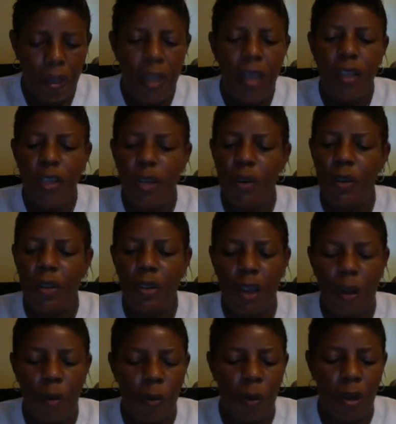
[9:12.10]
Students
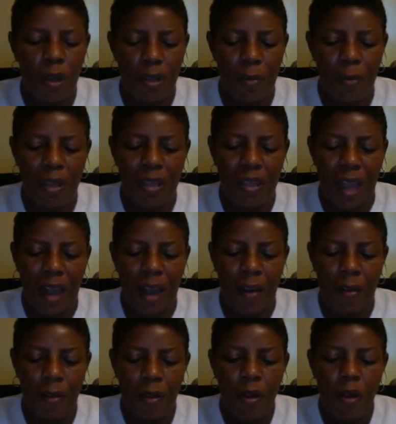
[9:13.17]
don't want to miss
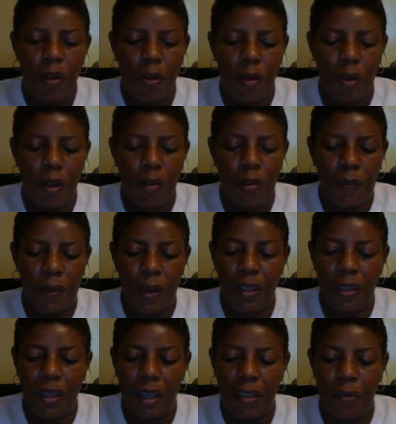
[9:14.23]
out on
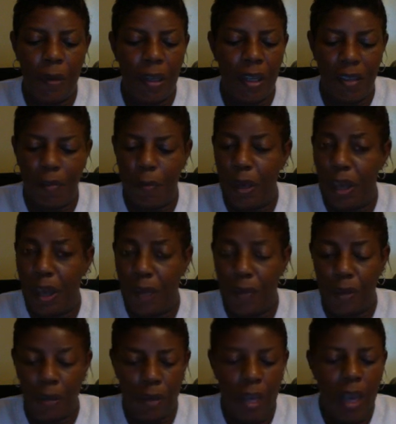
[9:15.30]
fun things because of
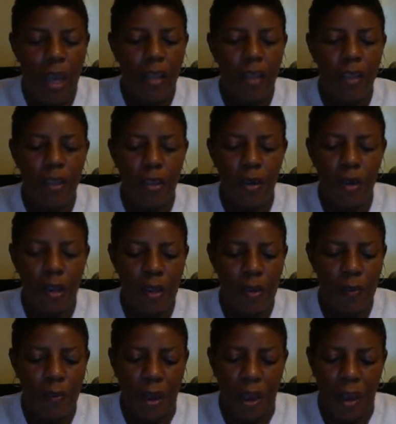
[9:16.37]
behavior. The students
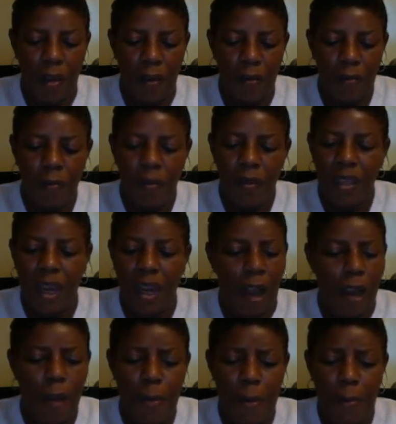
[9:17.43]
found that
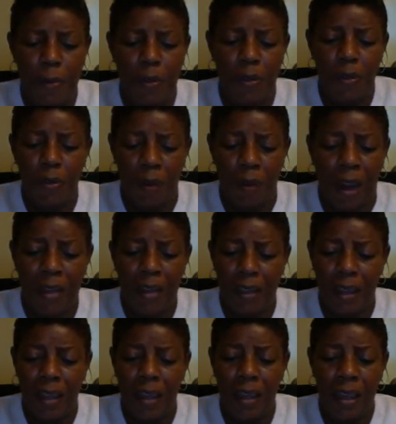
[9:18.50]
all people do the right
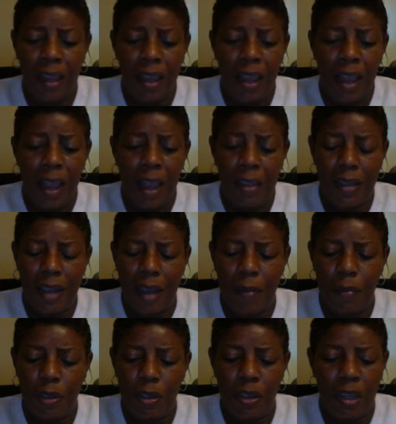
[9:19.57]
thing at
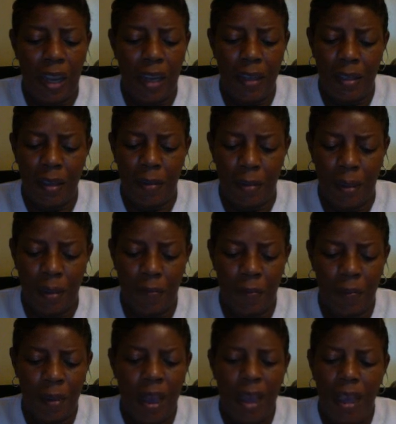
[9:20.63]
times to gain something.
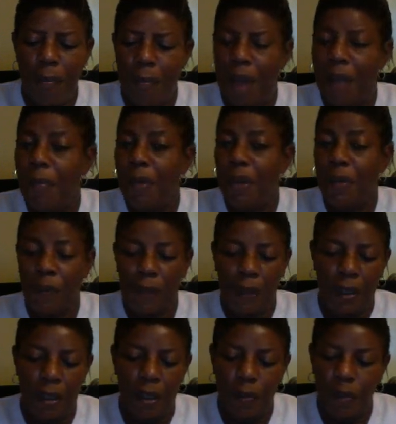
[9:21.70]
It might be a
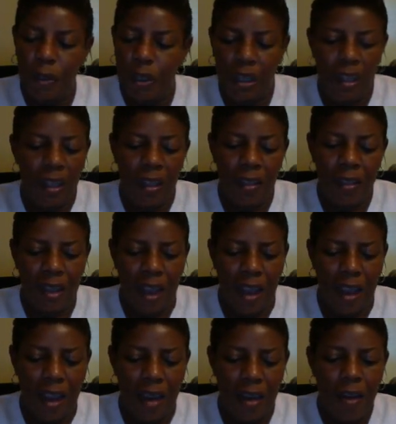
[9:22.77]
feeling of good
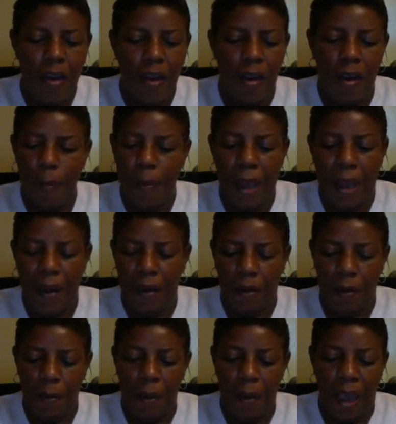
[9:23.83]
inside or a pat on
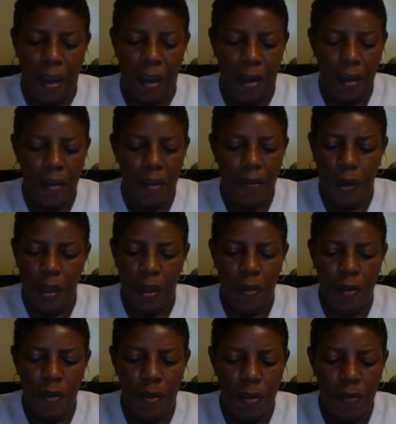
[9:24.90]
the back for
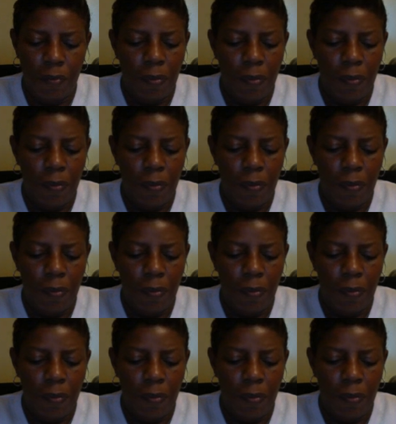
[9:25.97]
others.